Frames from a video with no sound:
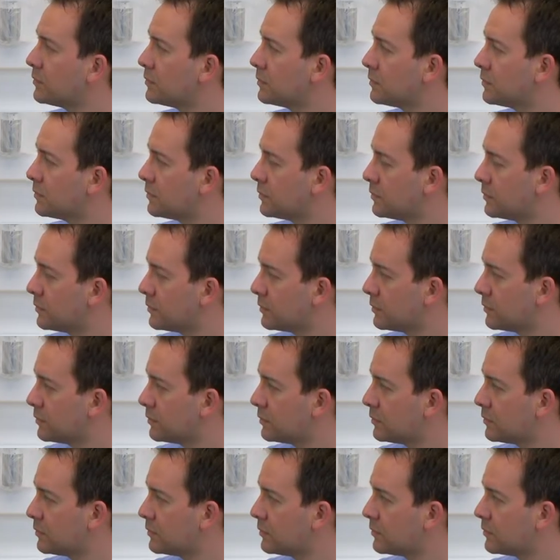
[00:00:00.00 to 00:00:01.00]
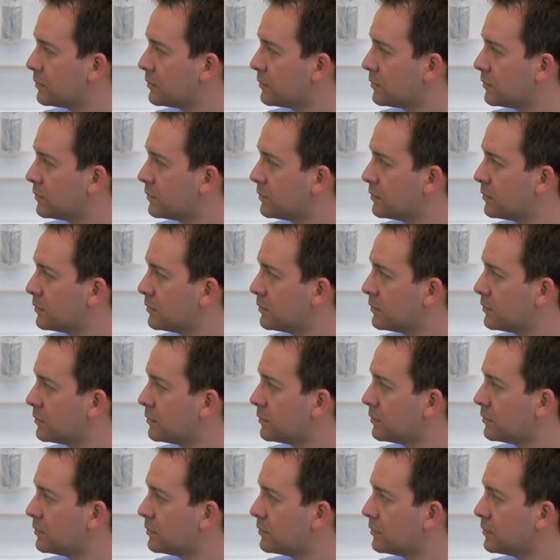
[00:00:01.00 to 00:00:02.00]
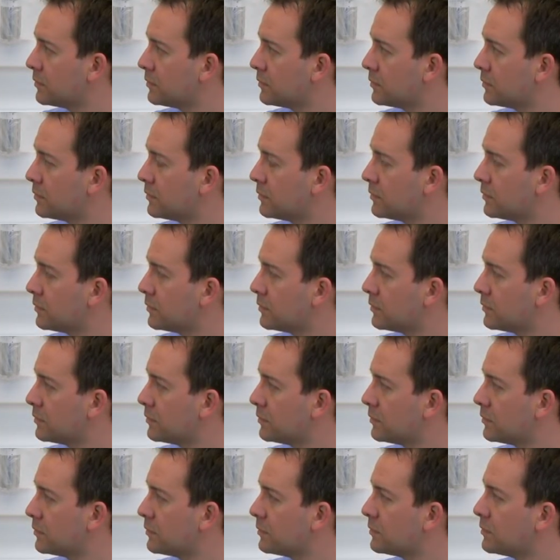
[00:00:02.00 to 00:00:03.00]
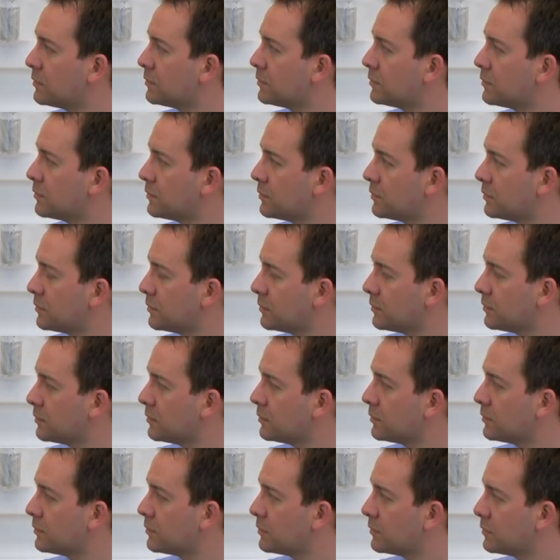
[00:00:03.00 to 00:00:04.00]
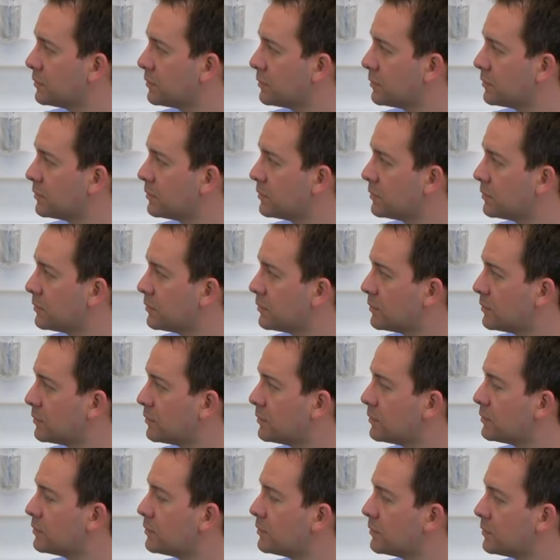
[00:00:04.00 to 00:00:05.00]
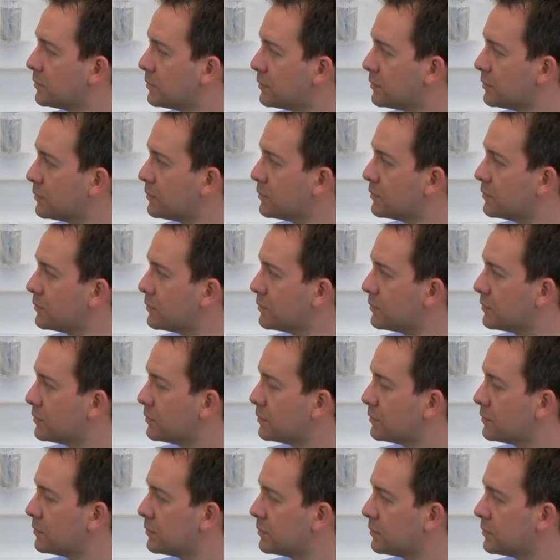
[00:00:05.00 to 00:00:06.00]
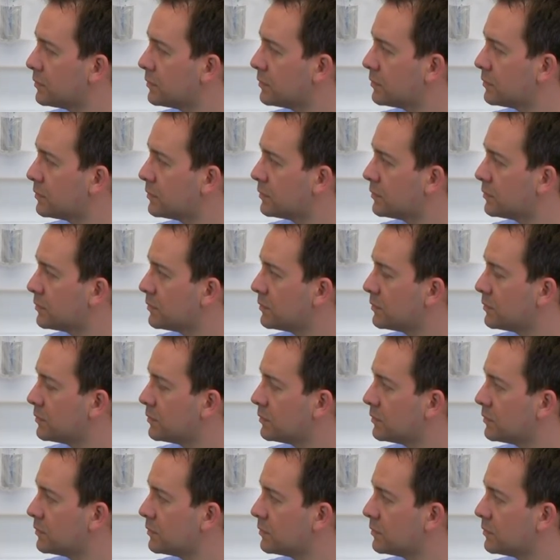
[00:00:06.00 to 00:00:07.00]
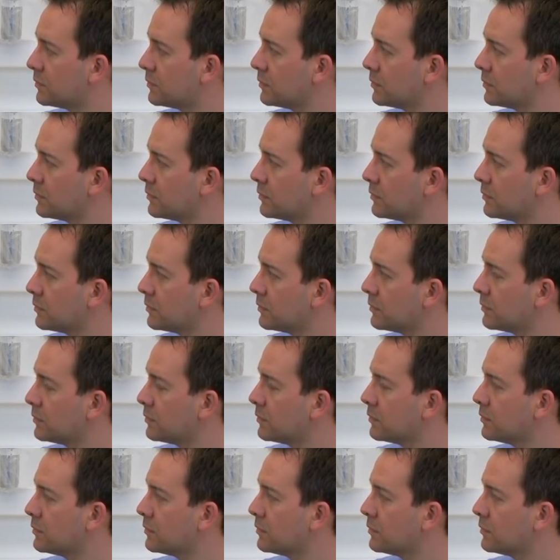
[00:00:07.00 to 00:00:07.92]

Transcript: No words are spoken by the person on screen.